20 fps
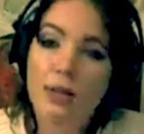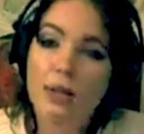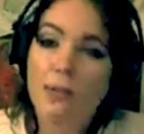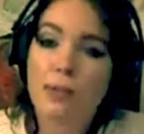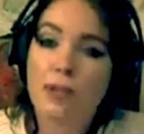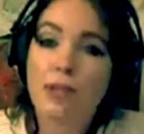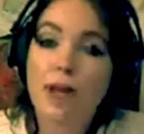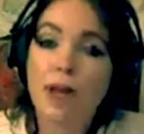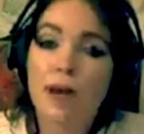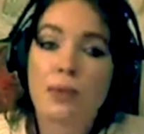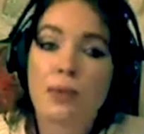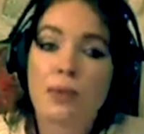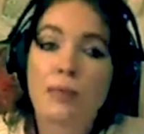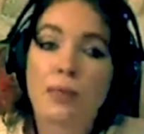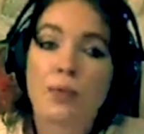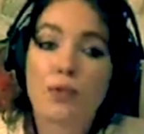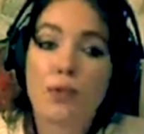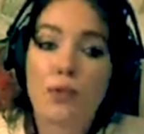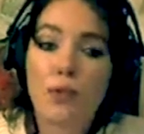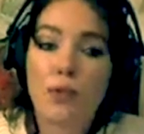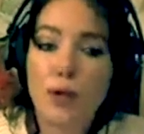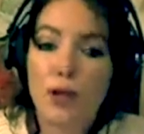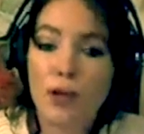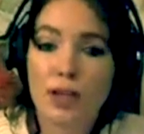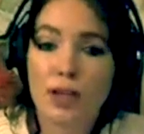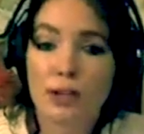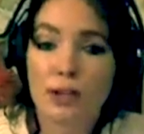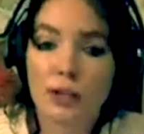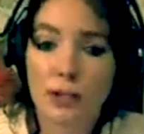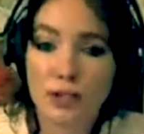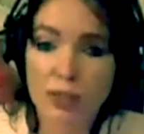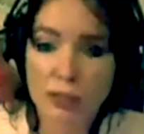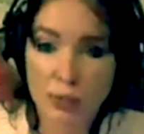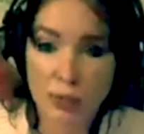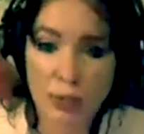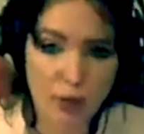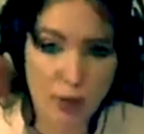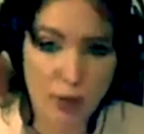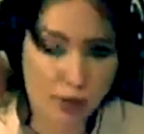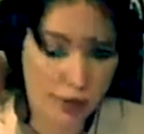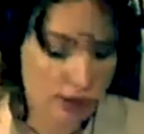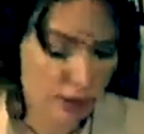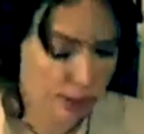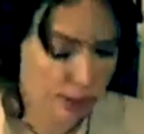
becoming more free in your spirit.